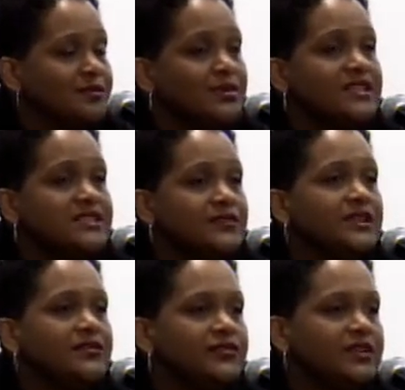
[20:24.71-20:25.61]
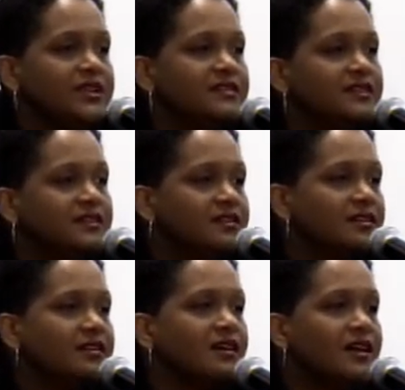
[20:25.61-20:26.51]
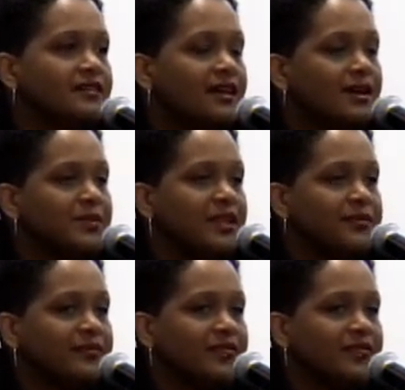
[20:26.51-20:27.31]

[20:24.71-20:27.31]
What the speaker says: Please feel free to contact me.